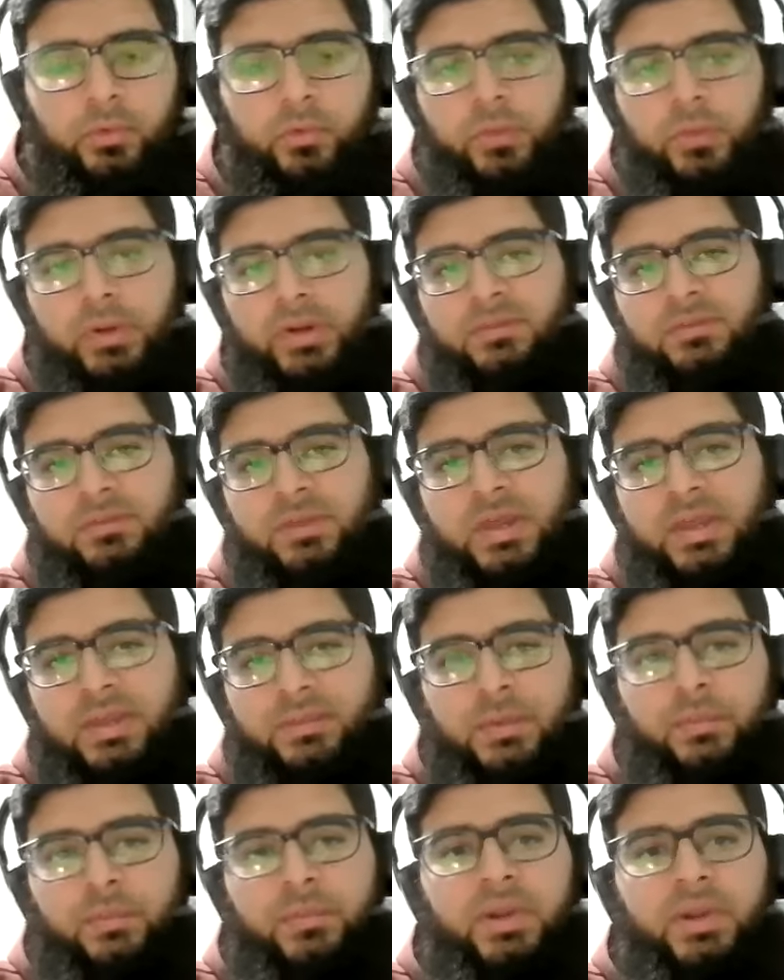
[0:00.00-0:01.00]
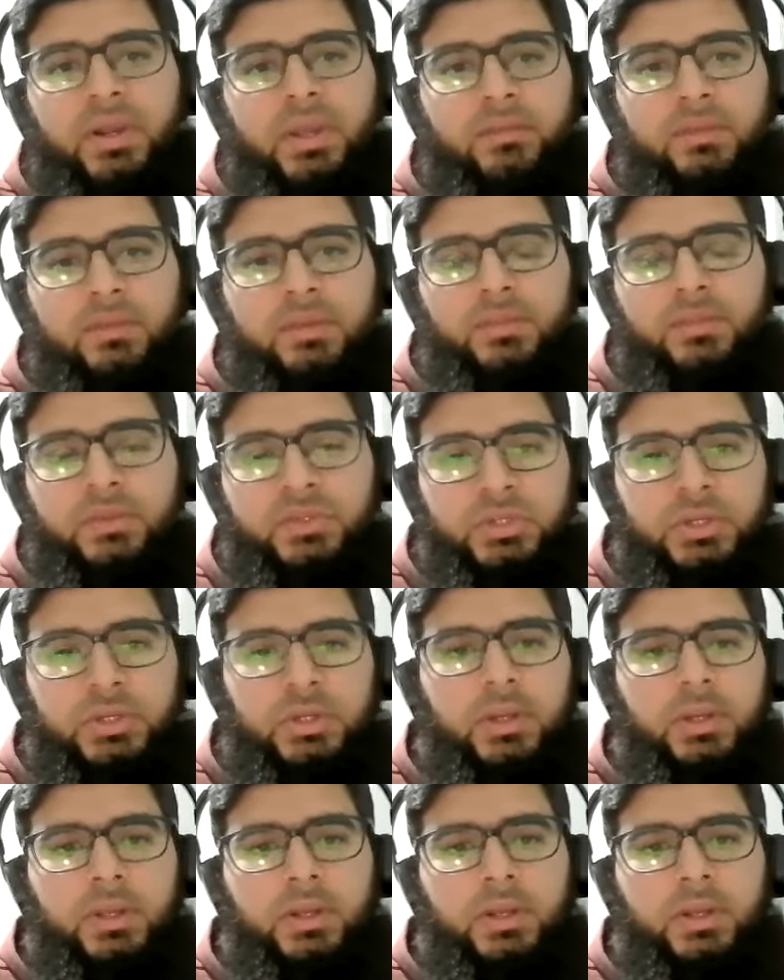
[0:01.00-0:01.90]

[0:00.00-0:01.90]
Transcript: towards animal breeding with machine